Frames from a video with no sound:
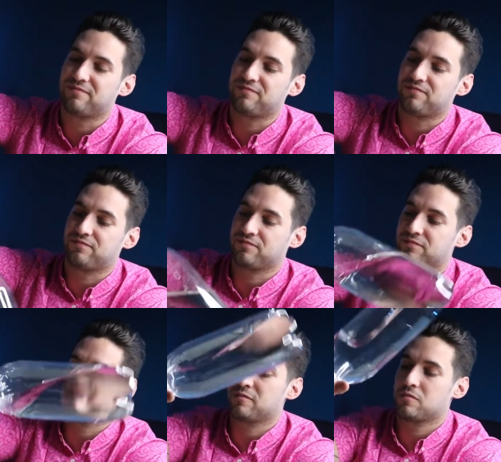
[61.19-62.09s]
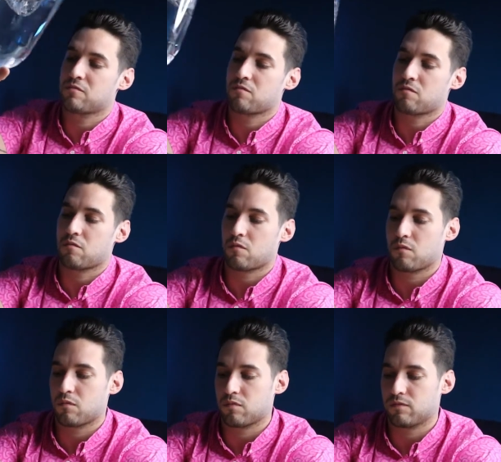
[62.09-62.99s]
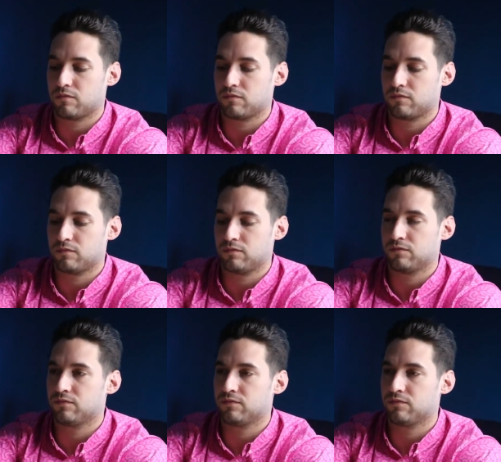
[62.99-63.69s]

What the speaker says: (no one is talking)